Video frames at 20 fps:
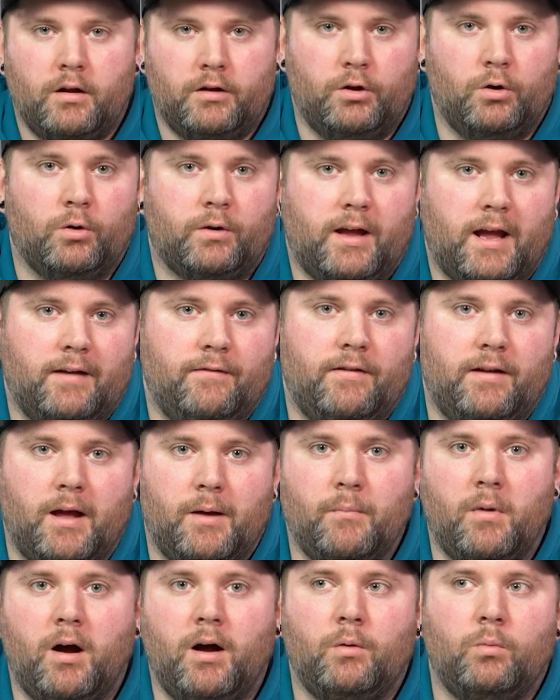your K V
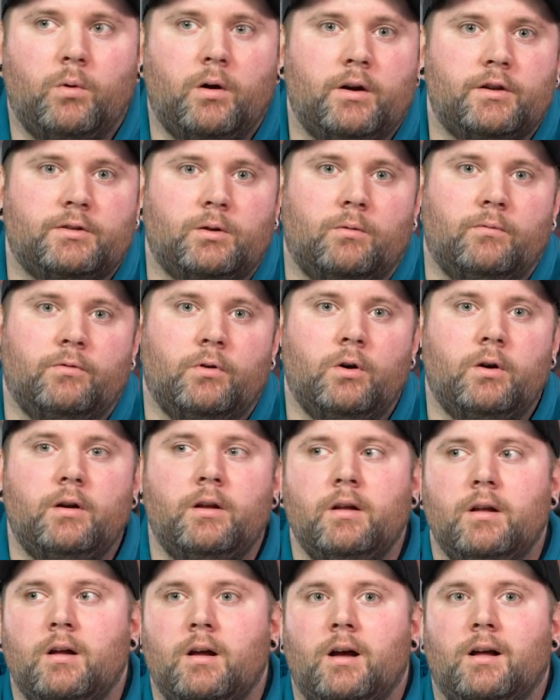M on, whereas Ovirt
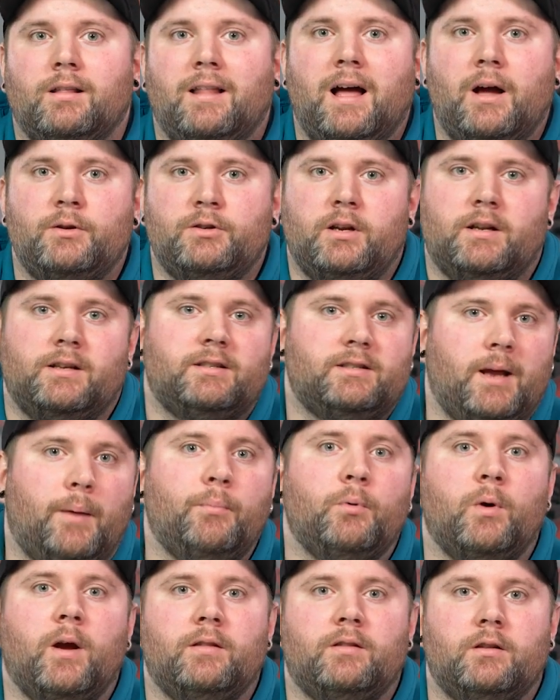allows you to
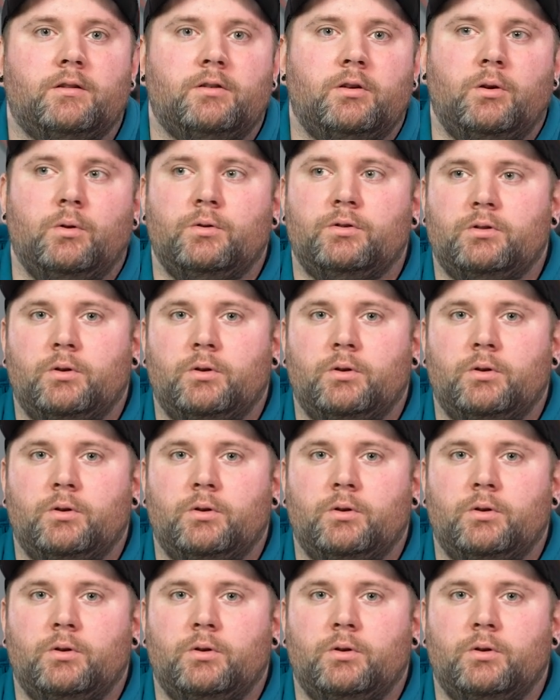separate the two.